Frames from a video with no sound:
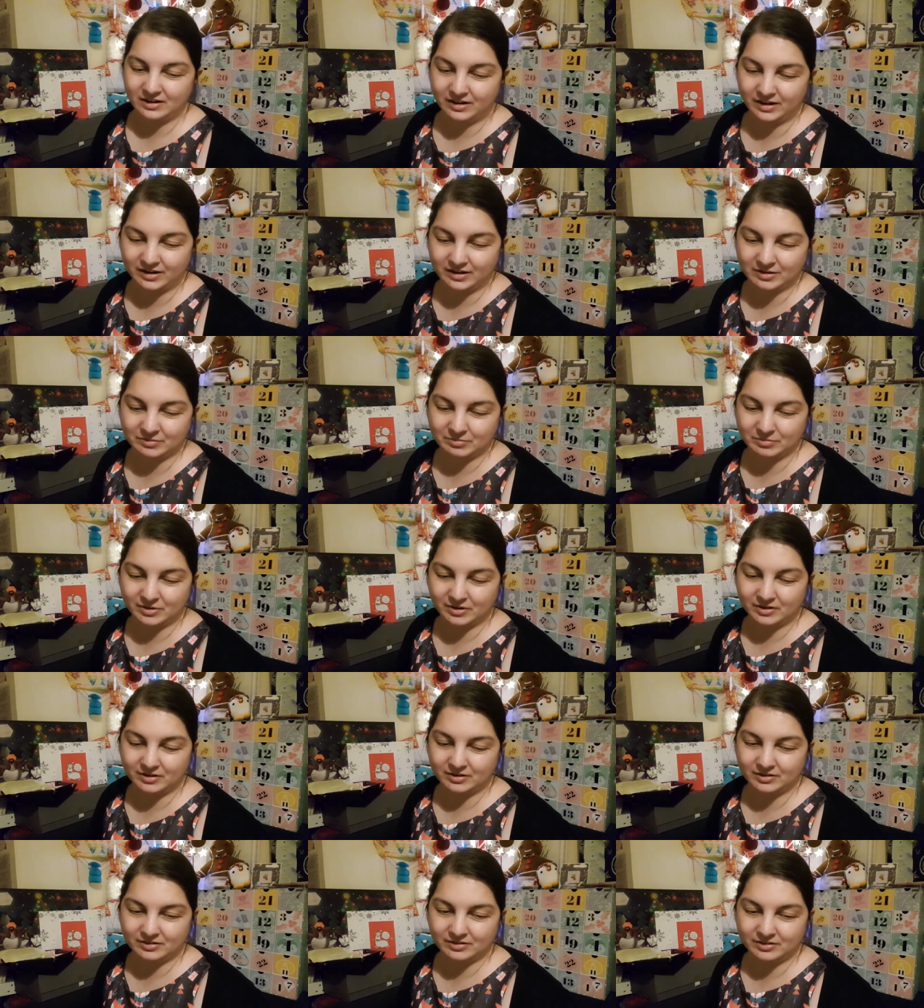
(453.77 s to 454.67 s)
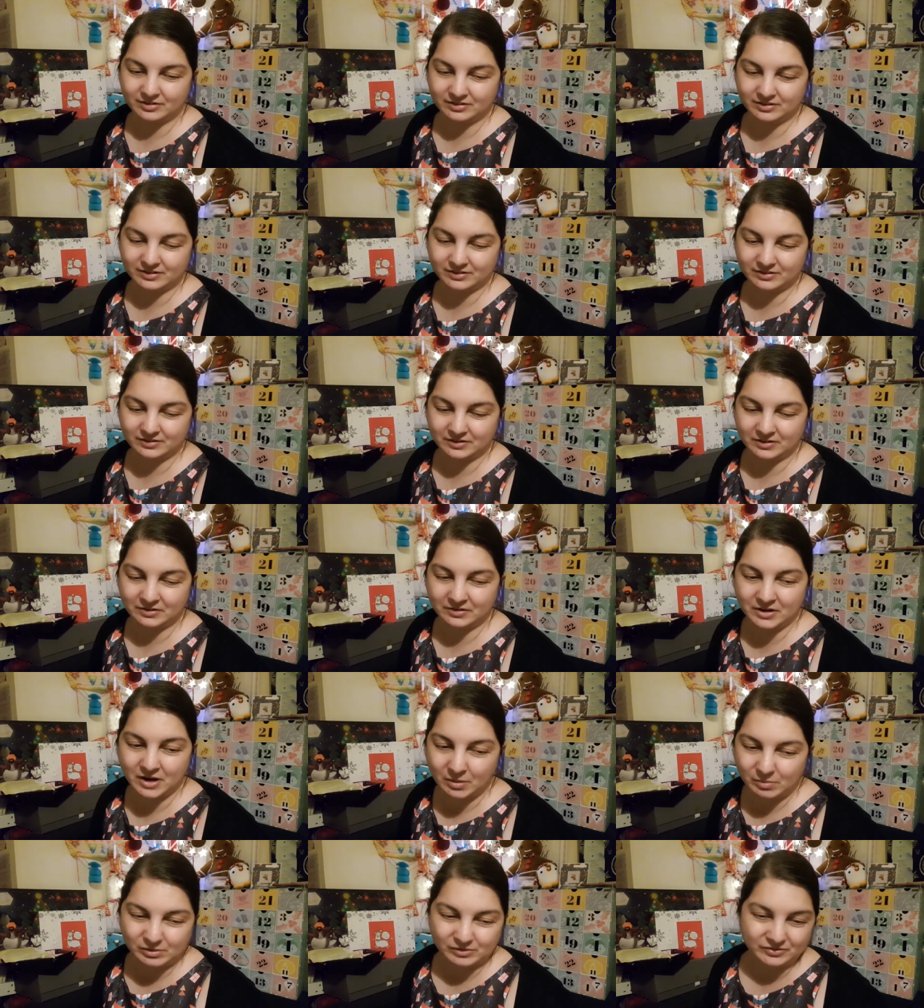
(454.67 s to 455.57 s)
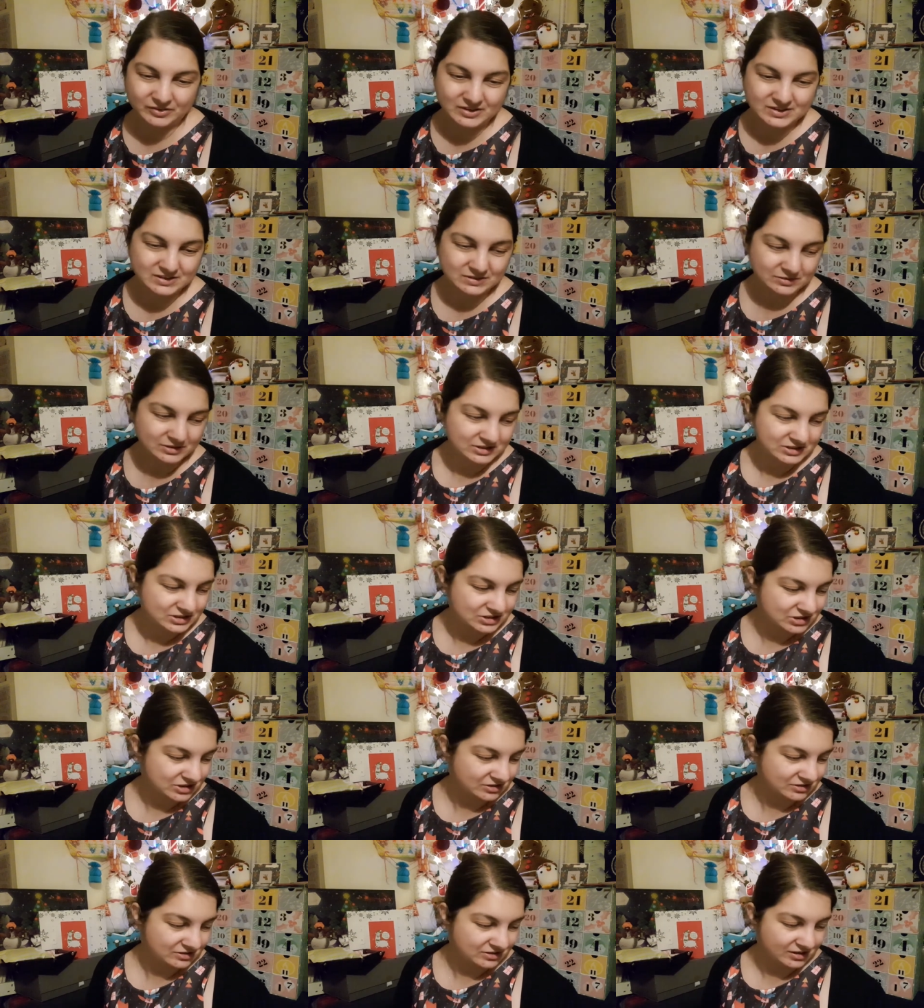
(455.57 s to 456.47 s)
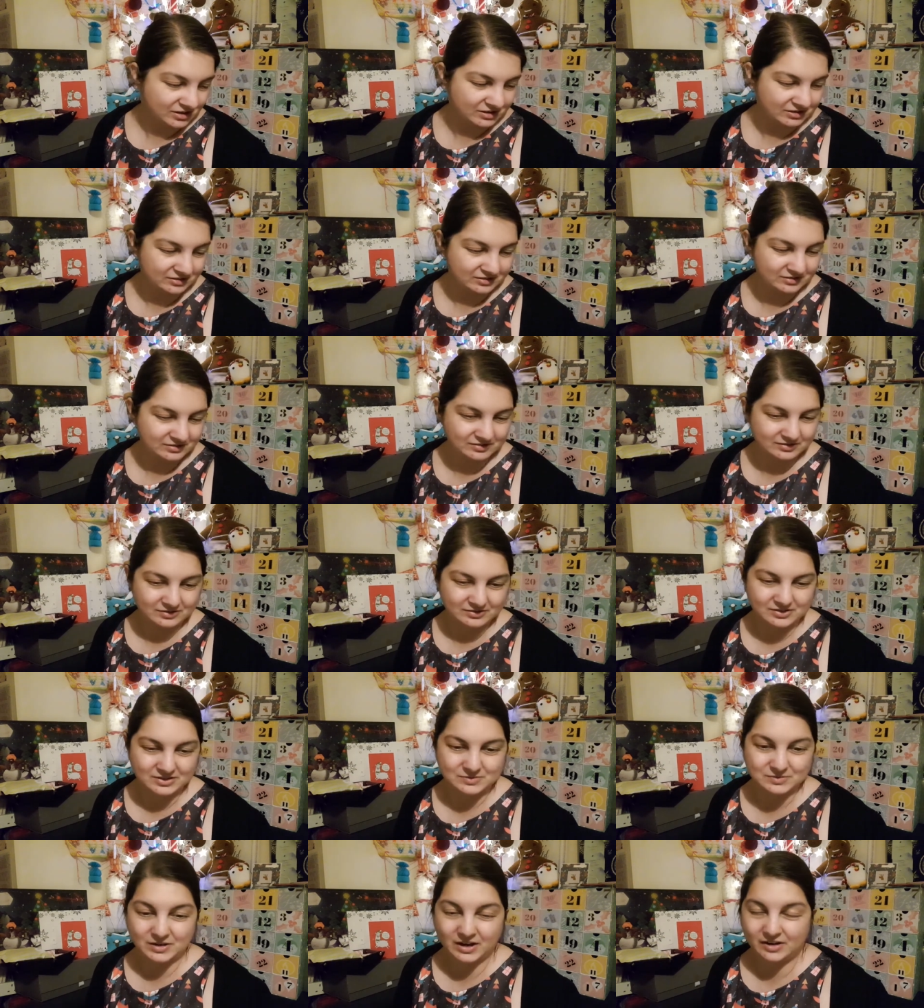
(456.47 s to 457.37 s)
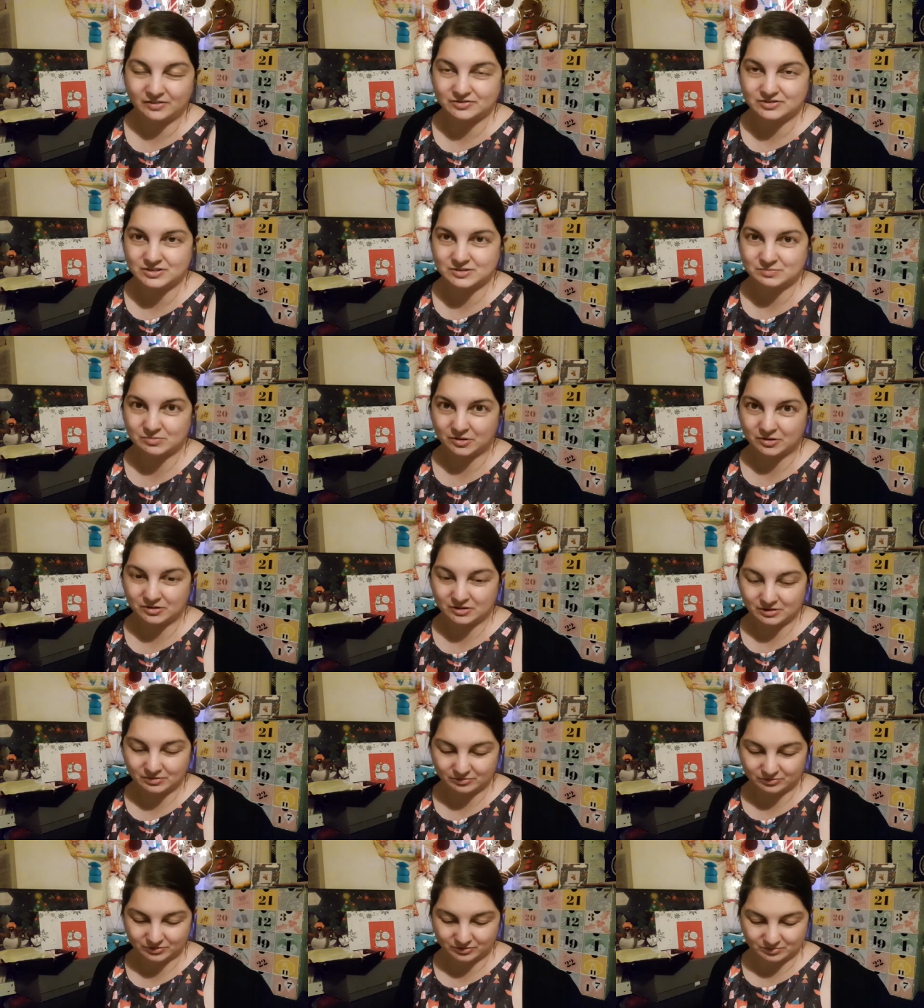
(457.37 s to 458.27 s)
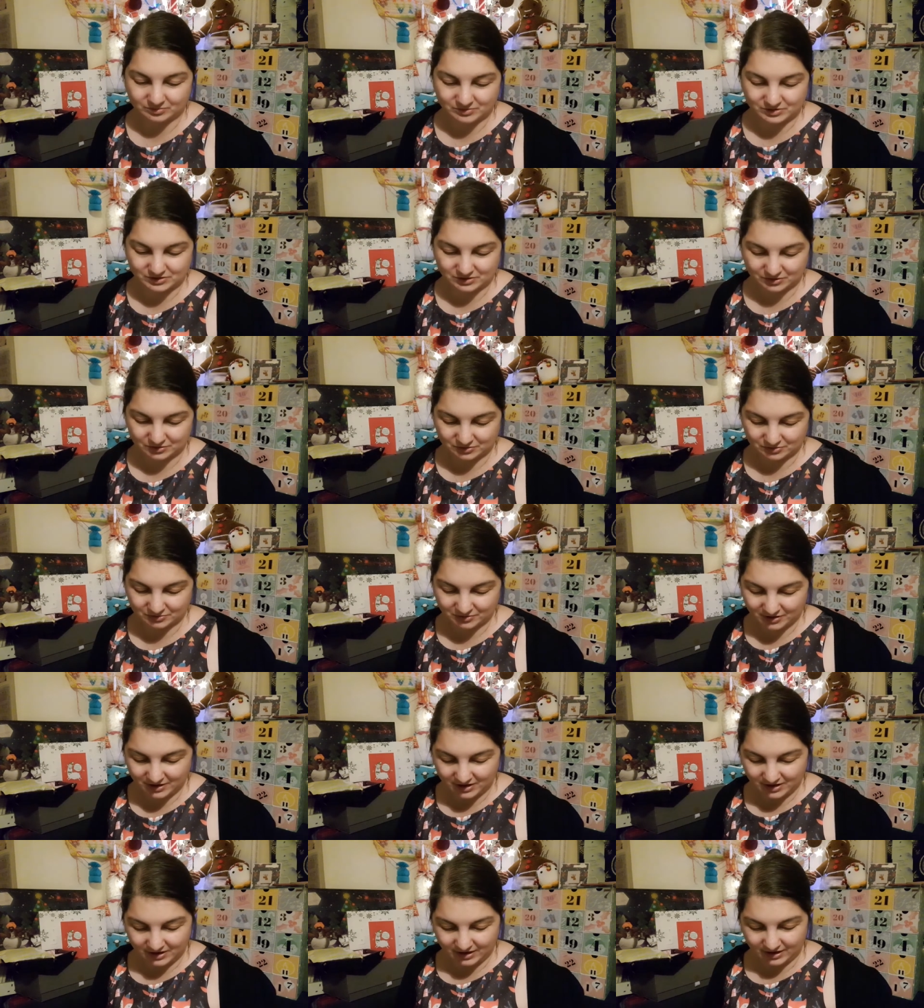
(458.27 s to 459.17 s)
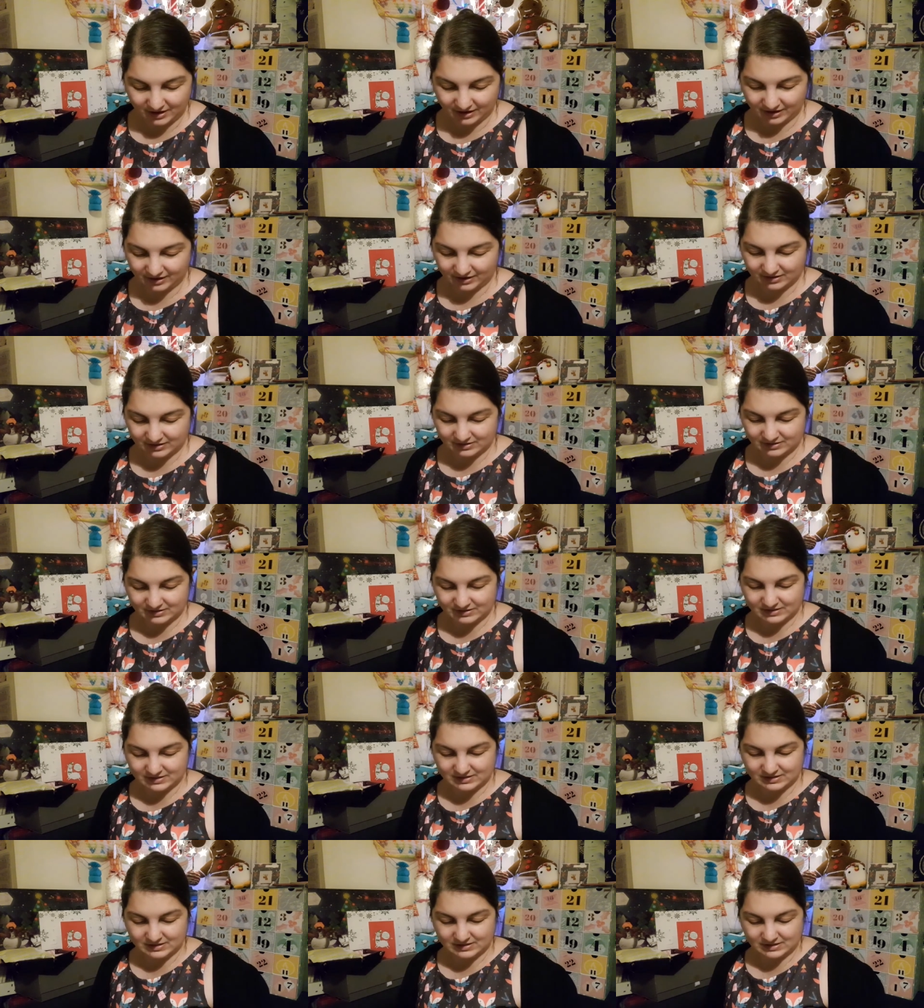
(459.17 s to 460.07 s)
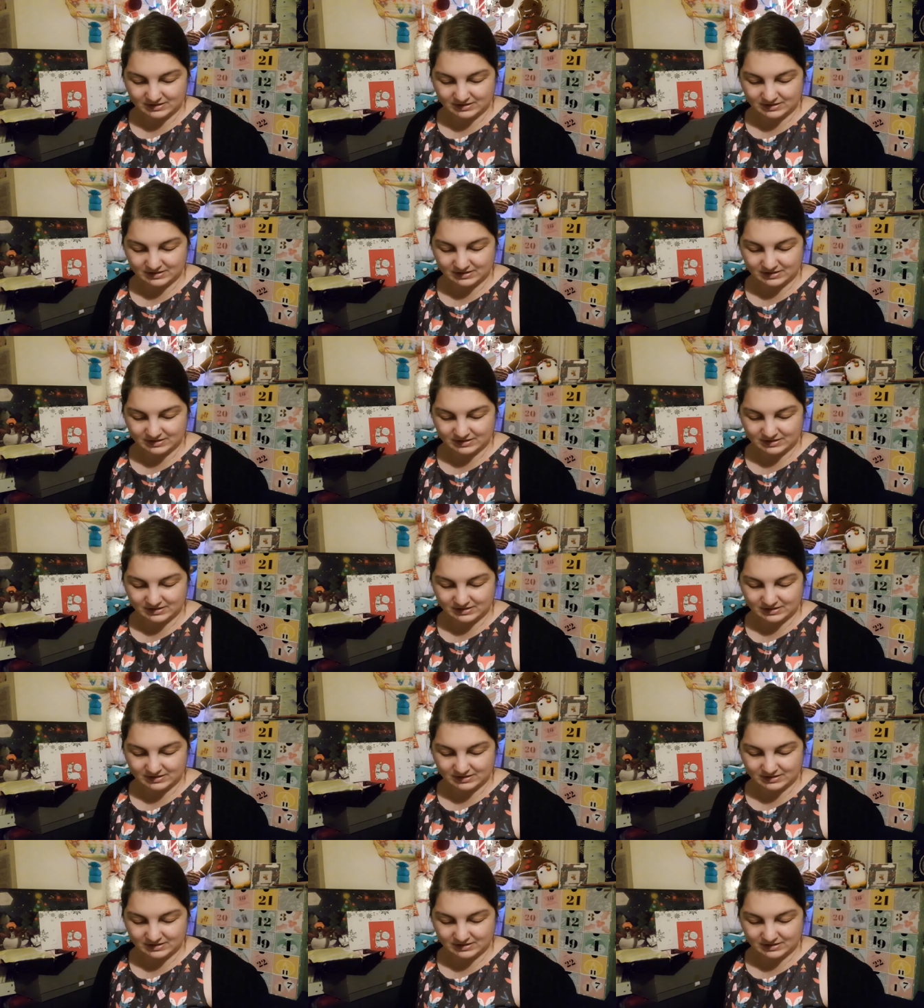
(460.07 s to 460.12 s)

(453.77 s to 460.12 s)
Um, there are a couple of things I wanted to show you though, because we have just broken up from school and